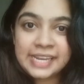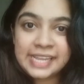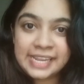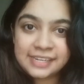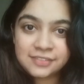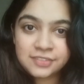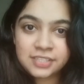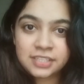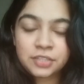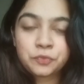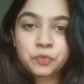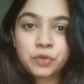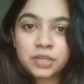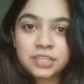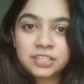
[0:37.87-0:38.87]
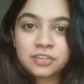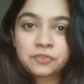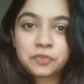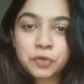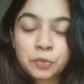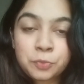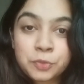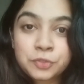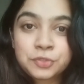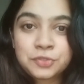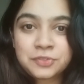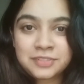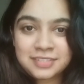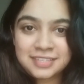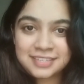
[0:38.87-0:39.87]
And entering the world of
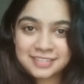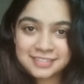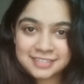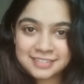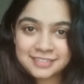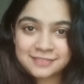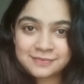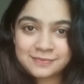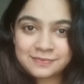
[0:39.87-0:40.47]
opportunities.